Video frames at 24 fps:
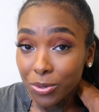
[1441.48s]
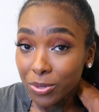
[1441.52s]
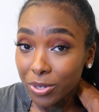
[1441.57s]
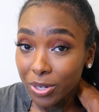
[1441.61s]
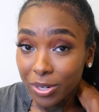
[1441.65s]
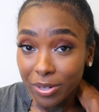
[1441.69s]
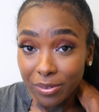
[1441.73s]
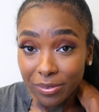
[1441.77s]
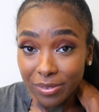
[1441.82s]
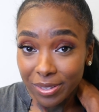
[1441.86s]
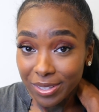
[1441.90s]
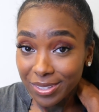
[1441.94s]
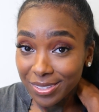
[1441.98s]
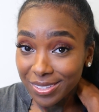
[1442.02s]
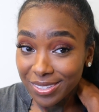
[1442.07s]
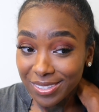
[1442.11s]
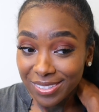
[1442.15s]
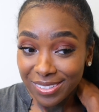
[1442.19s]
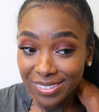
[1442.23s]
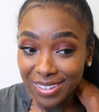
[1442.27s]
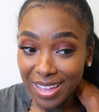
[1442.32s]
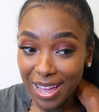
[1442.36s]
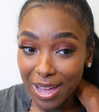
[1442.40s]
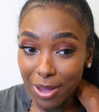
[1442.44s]

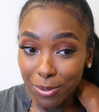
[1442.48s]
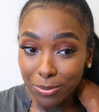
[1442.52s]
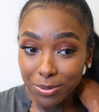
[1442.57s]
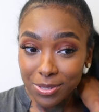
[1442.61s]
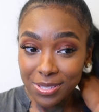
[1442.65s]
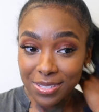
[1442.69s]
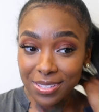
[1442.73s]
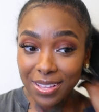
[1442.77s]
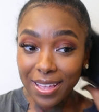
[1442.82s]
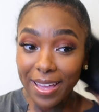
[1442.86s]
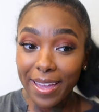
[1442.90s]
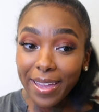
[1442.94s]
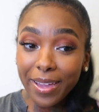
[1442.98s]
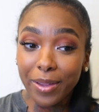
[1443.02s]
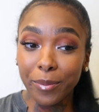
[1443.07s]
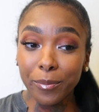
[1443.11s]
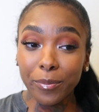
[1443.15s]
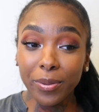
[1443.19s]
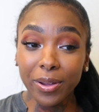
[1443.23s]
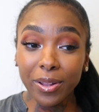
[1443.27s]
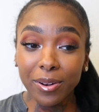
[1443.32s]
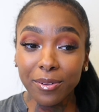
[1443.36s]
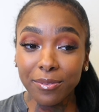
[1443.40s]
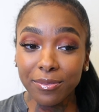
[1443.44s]
nervous. I was like
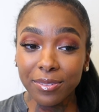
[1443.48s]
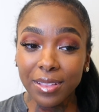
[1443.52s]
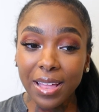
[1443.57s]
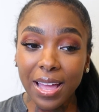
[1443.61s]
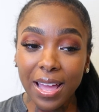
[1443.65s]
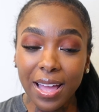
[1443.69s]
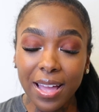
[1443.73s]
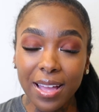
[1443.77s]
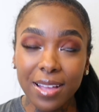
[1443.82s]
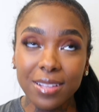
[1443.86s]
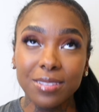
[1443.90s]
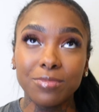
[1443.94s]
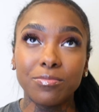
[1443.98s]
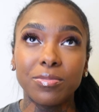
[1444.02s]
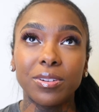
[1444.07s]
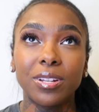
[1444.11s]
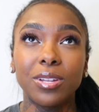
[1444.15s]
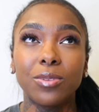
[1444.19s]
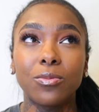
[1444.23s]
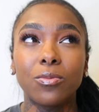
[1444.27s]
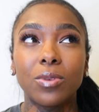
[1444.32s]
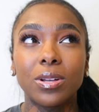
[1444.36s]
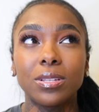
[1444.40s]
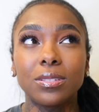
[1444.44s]
butterflies, but
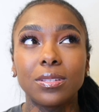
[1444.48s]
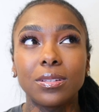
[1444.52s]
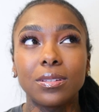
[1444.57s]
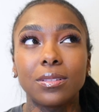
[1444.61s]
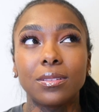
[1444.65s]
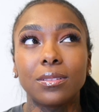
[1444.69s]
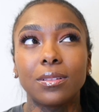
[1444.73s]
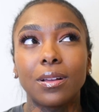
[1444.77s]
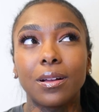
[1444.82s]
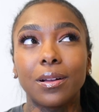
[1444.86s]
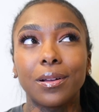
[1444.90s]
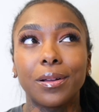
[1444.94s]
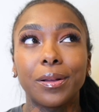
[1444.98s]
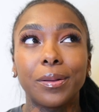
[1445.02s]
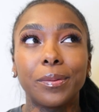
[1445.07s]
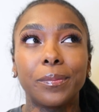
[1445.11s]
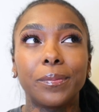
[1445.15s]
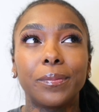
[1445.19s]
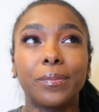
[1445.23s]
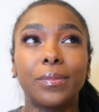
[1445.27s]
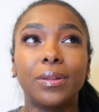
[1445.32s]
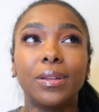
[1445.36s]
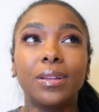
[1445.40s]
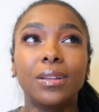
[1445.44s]
it wasn't
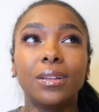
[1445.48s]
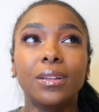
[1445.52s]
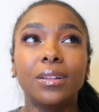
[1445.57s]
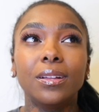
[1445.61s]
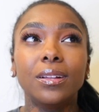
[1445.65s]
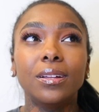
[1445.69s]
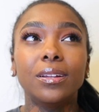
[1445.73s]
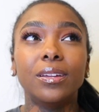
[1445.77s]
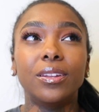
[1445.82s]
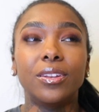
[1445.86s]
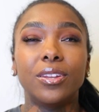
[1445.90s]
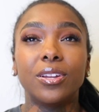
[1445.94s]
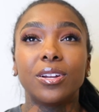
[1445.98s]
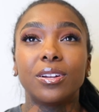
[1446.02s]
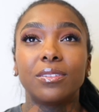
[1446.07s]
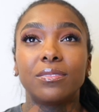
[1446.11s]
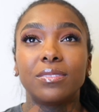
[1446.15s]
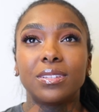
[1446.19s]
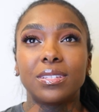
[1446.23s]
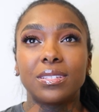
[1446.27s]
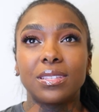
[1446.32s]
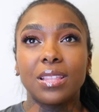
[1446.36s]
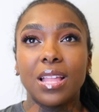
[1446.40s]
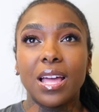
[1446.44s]

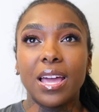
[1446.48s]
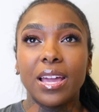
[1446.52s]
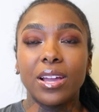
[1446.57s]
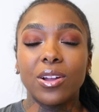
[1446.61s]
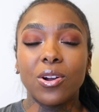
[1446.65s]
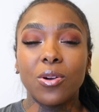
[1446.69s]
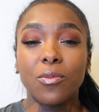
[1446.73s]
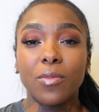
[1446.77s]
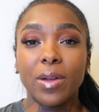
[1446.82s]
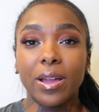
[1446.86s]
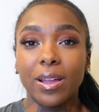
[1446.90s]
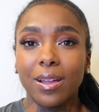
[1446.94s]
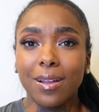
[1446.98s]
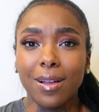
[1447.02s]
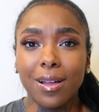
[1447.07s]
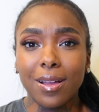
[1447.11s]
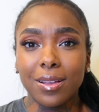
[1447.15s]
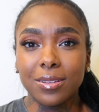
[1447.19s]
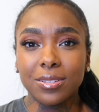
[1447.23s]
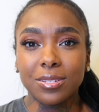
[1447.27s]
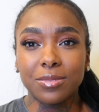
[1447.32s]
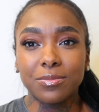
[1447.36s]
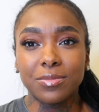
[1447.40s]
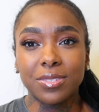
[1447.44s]
nervous like, oh my
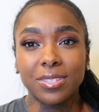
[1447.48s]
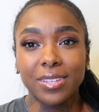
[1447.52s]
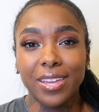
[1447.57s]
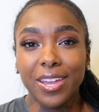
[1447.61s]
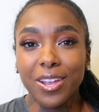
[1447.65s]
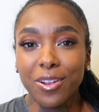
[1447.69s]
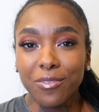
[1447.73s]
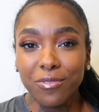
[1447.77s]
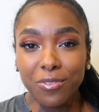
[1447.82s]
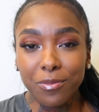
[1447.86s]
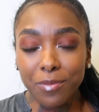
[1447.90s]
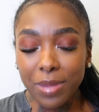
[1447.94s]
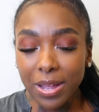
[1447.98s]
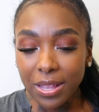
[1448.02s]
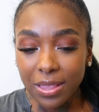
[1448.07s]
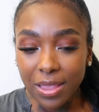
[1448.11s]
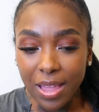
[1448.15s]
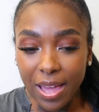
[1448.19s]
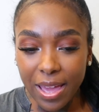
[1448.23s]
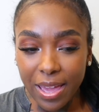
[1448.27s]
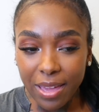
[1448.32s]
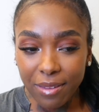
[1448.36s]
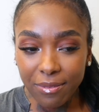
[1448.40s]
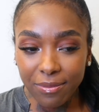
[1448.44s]
gosh, I'm scared for my
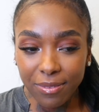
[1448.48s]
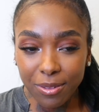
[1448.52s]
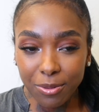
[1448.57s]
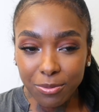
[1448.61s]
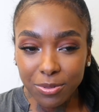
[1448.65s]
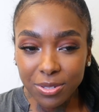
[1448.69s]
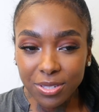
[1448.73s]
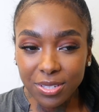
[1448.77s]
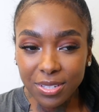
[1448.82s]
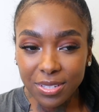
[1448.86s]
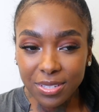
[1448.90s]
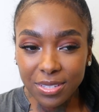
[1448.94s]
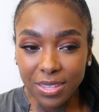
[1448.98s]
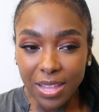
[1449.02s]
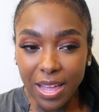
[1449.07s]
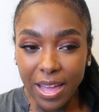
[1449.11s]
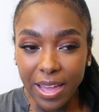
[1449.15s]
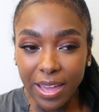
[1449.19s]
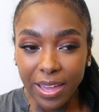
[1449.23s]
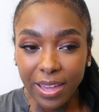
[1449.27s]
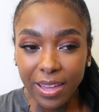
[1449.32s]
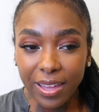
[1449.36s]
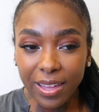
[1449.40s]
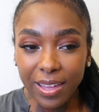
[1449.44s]
life. It was just
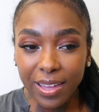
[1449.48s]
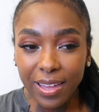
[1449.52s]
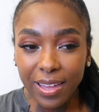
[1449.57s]
like,